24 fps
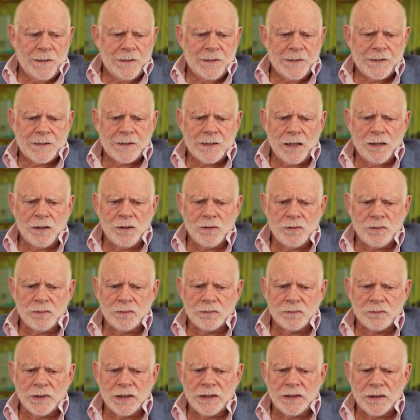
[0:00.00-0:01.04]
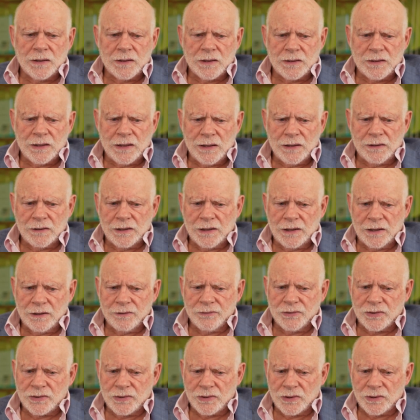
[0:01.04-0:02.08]
So, reading the tea
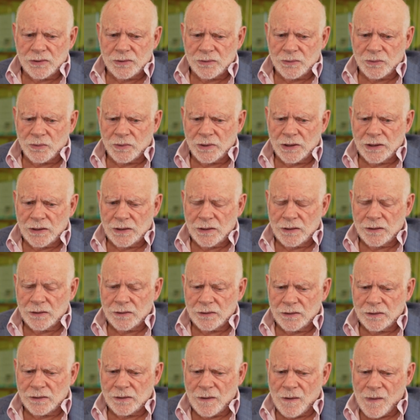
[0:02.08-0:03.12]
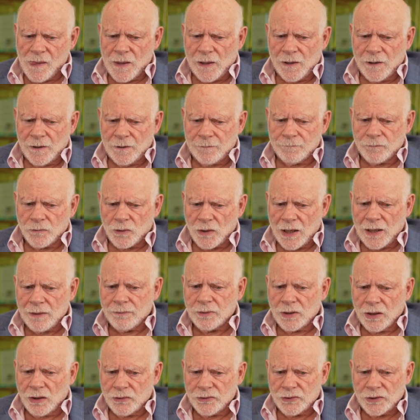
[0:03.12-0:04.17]
leaves,
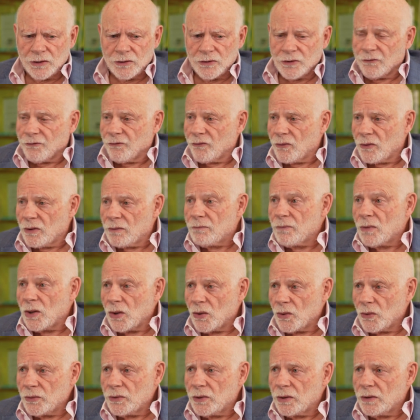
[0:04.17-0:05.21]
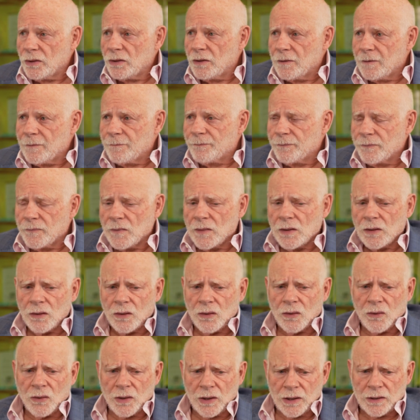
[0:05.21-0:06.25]
Rob goes into full mode
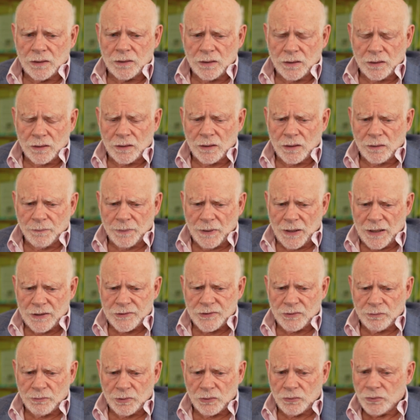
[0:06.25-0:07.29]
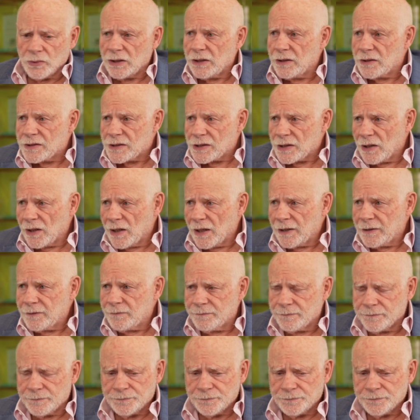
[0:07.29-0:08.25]
on a possible redesign.